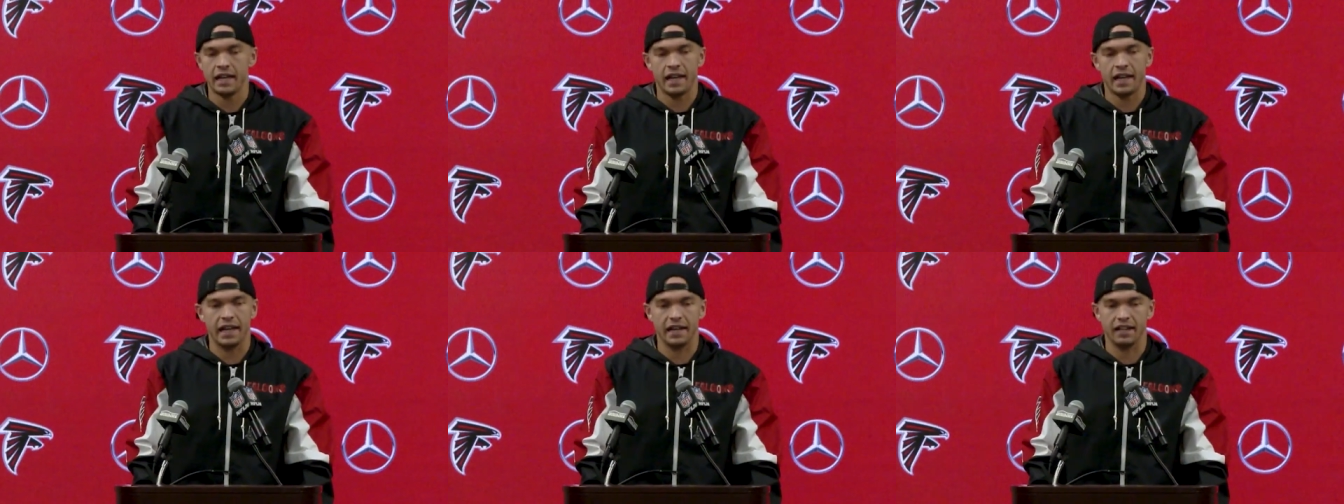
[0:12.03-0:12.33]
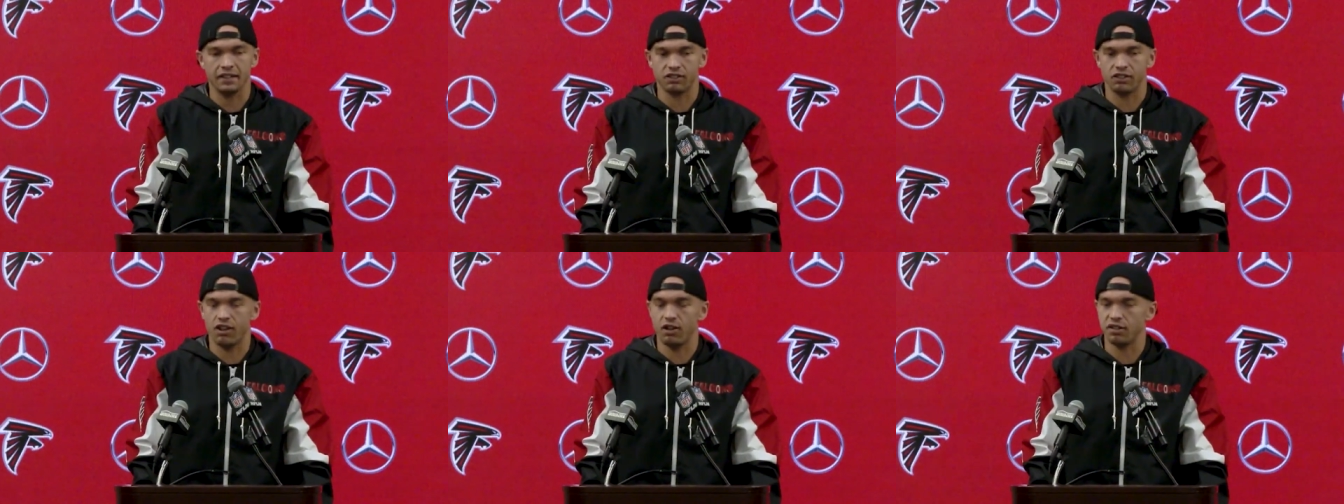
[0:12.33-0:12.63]
And
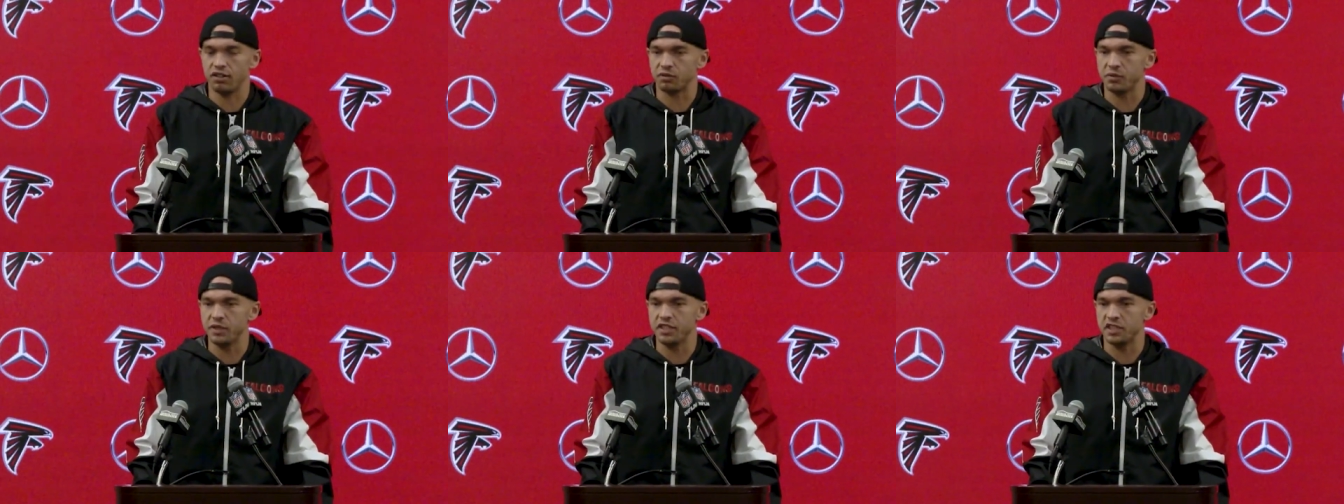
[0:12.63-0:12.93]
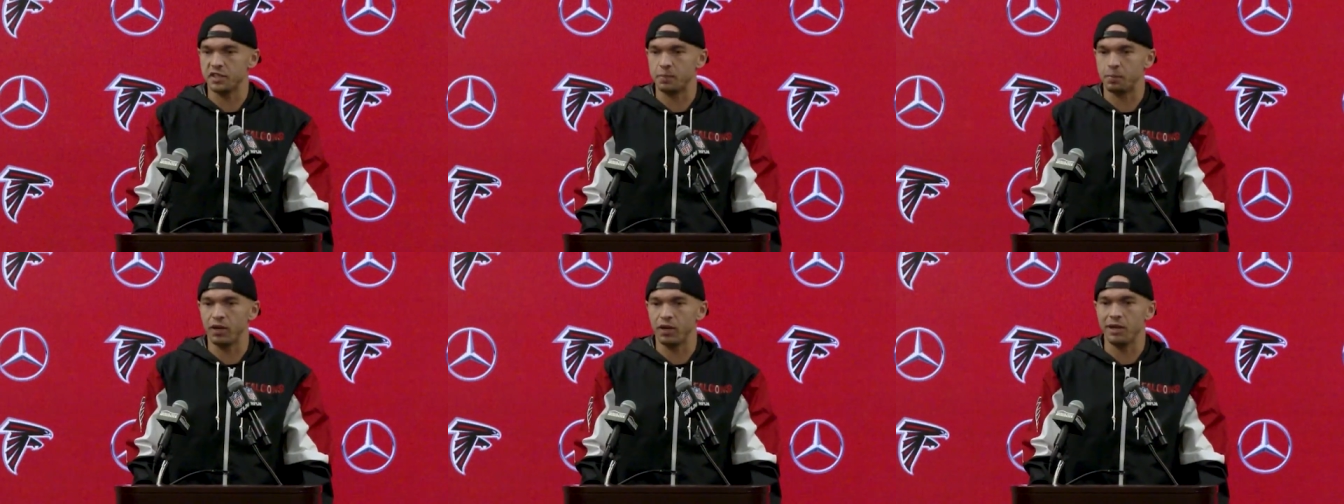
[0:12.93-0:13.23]
as long as we
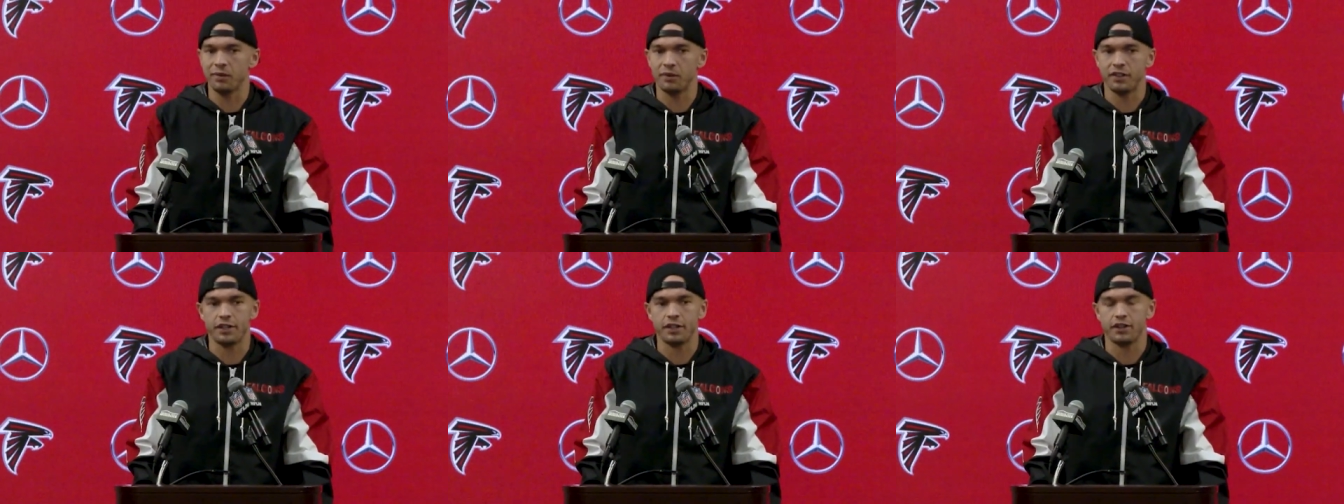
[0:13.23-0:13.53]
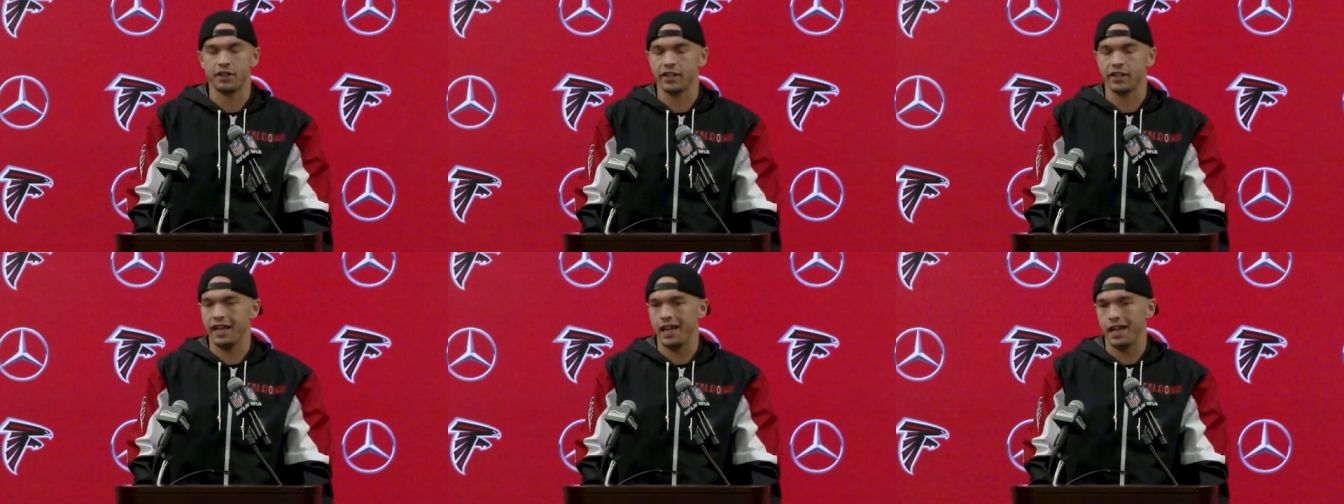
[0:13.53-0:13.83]
just played within
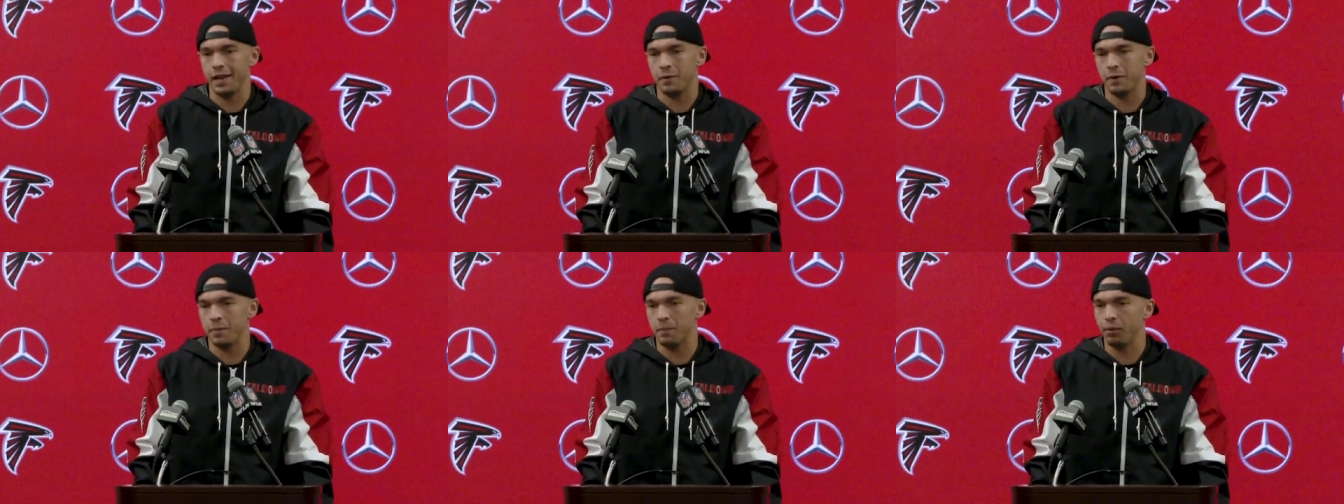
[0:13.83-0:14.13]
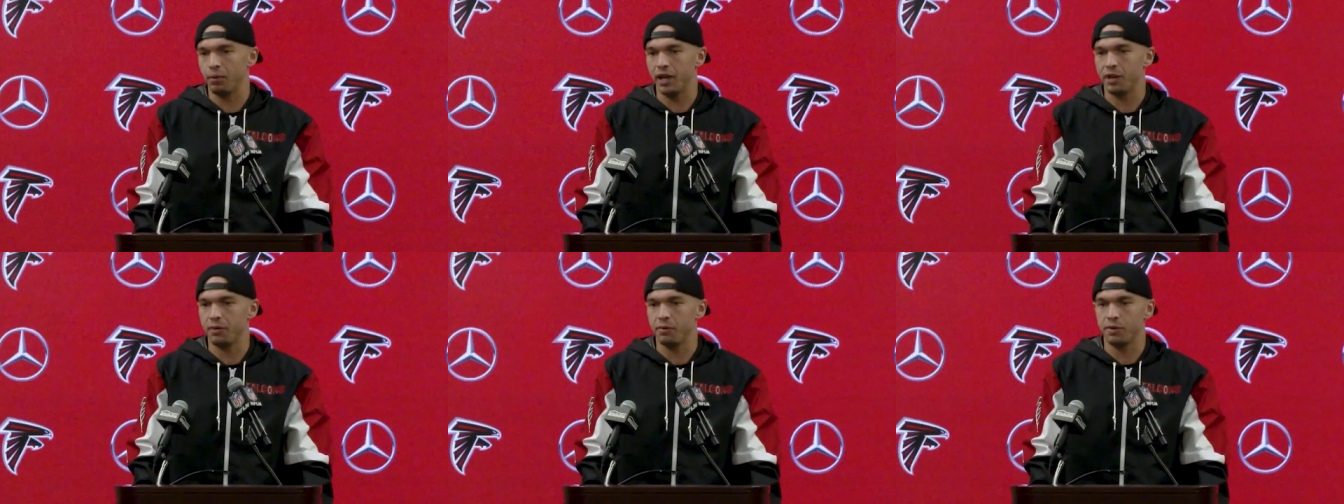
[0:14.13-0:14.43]
our game and
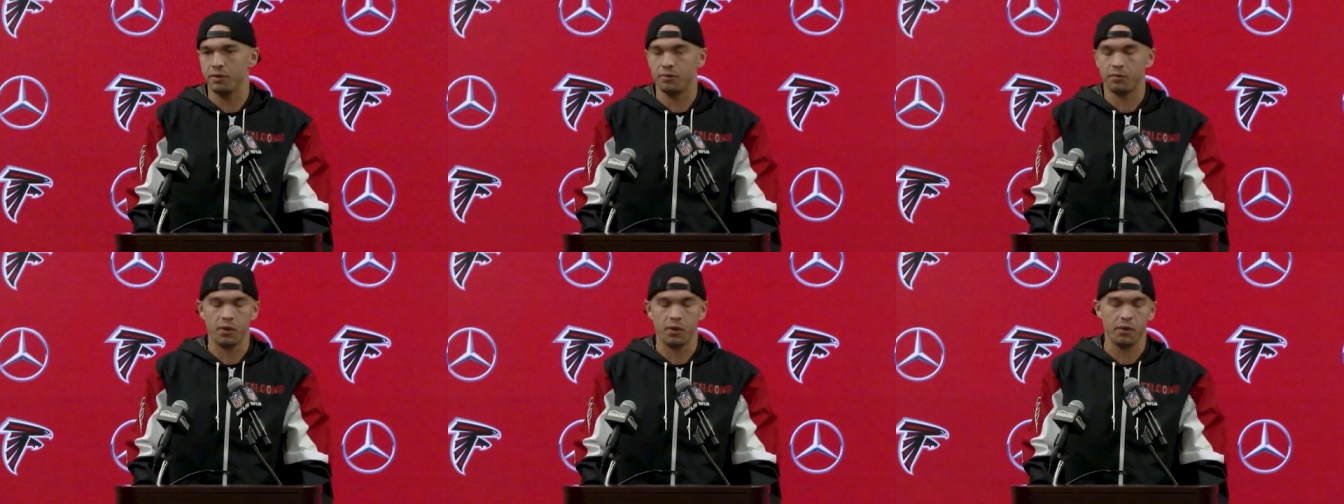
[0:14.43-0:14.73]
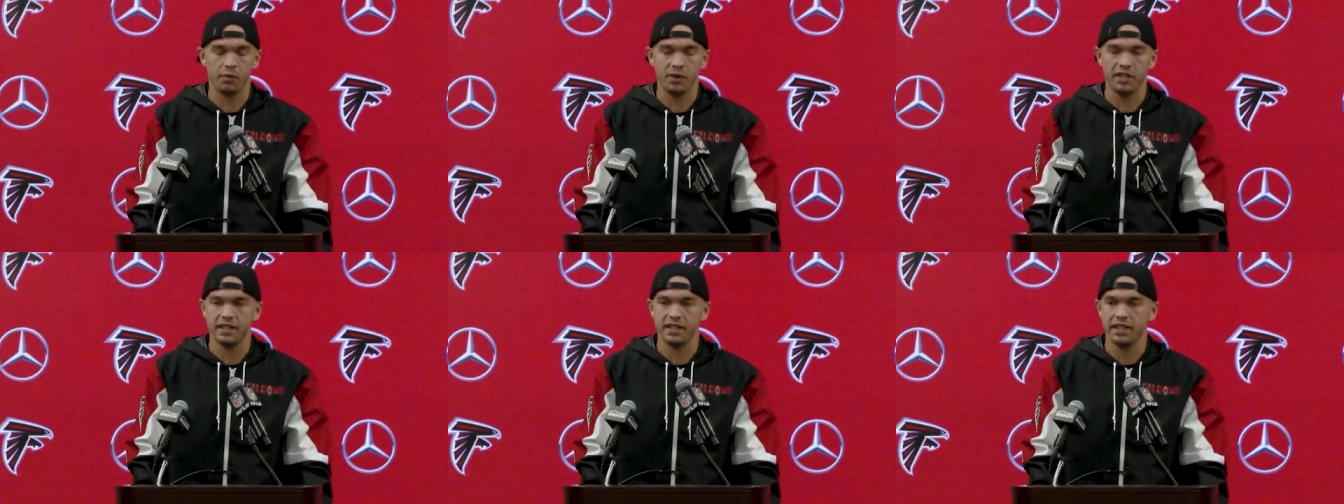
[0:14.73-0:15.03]
played with
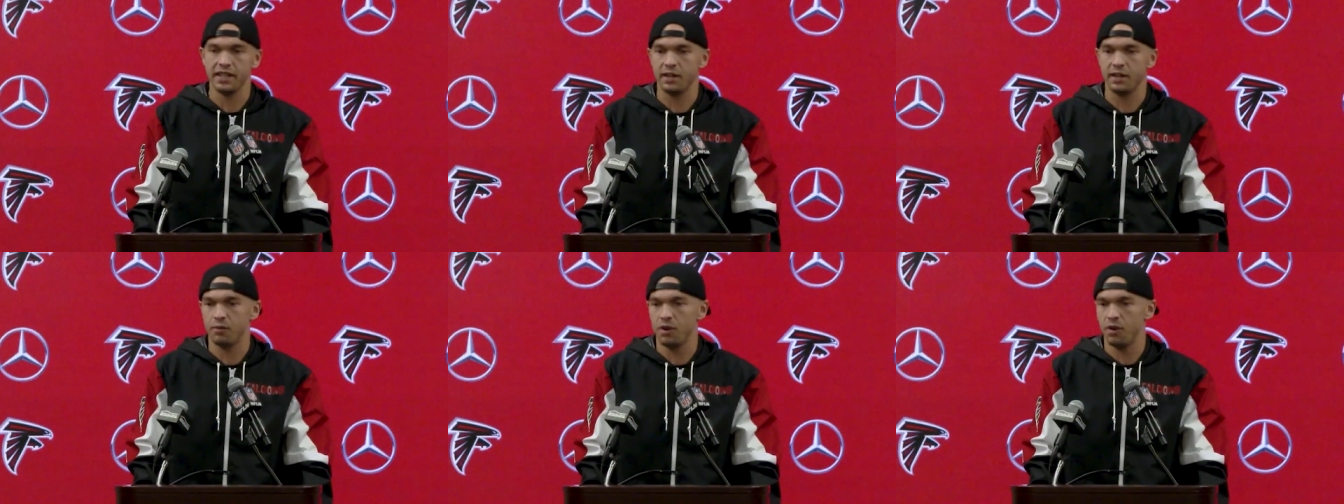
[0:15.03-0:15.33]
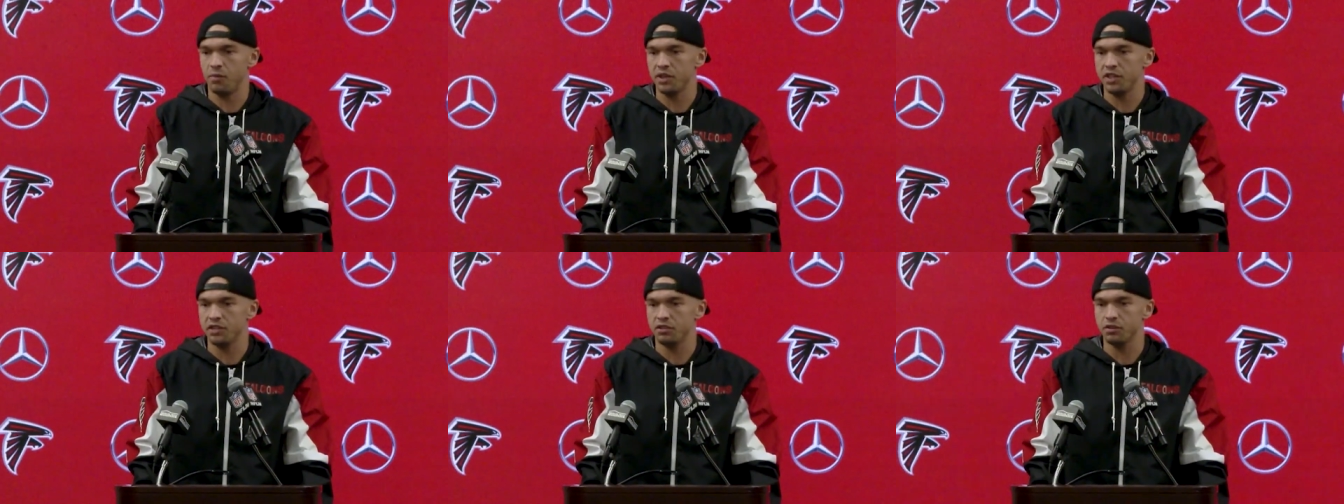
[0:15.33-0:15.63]
what we did and
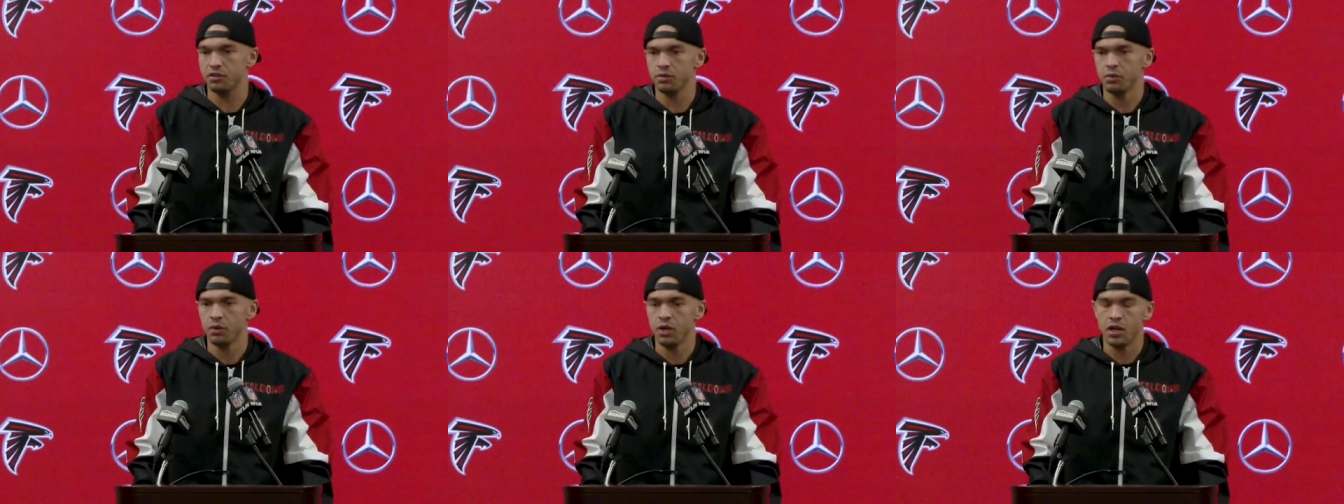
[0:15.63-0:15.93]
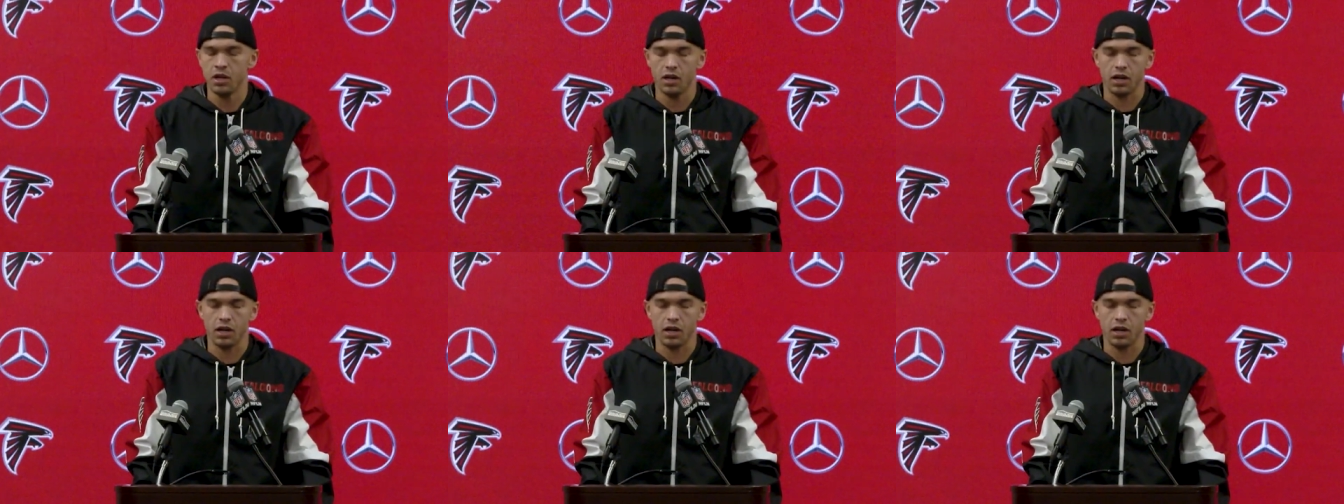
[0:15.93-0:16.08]
what we do,